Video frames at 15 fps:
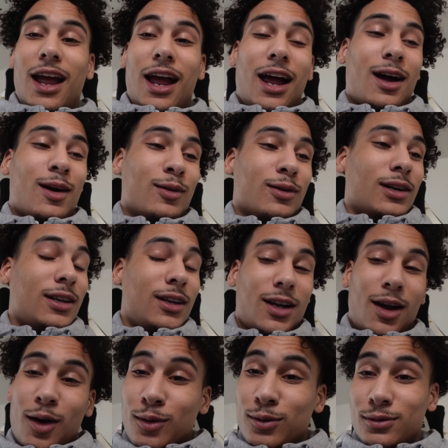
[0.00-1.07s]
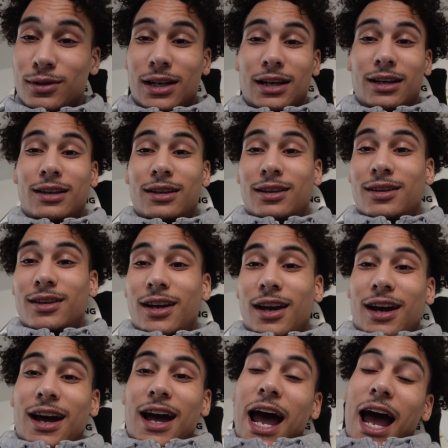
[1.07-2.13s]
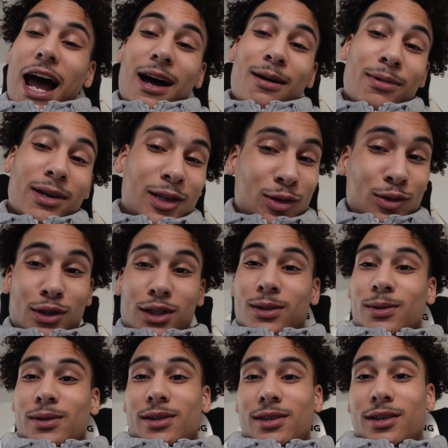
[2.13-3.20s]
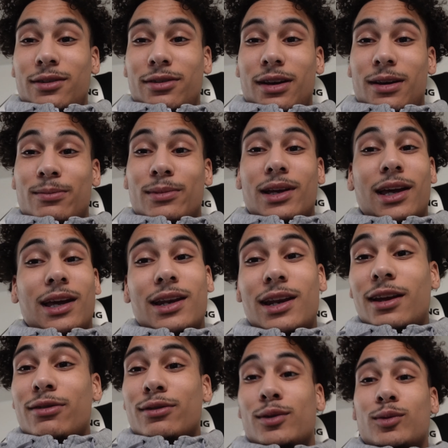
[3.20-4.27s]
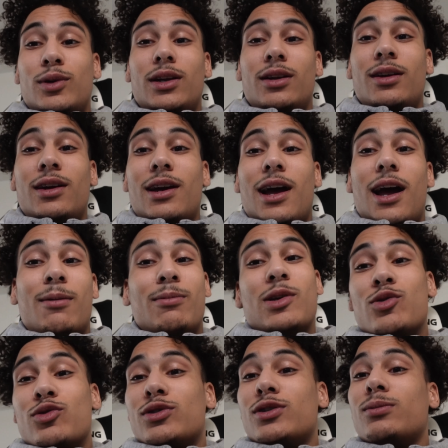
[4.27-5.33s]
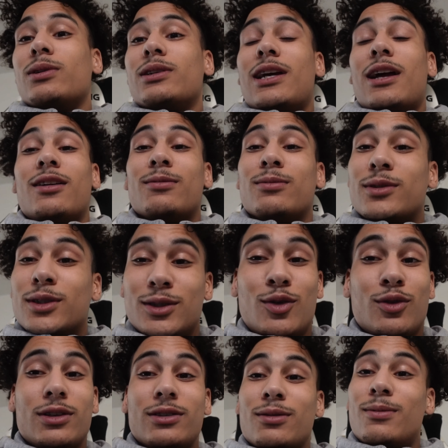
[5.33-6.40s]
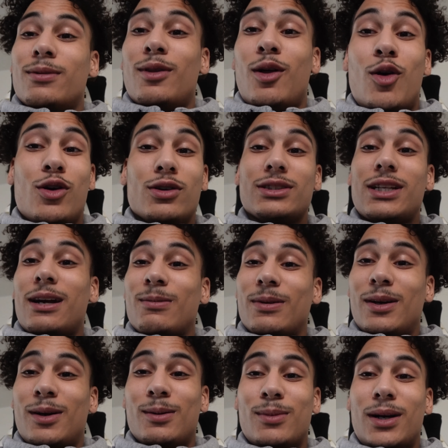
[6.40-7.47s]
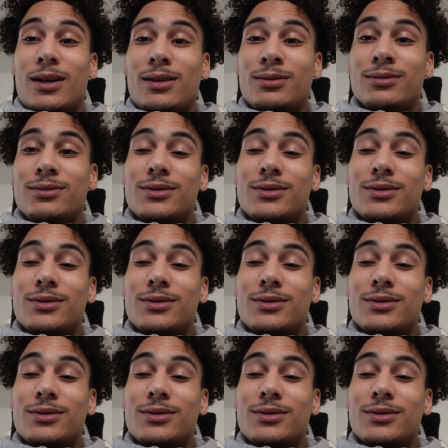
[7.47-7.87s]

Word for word: I don't condone nothing. I'm a YouTuber, you feel me? It's different when I'm a YouTuber telling stories from a long time ago, bro.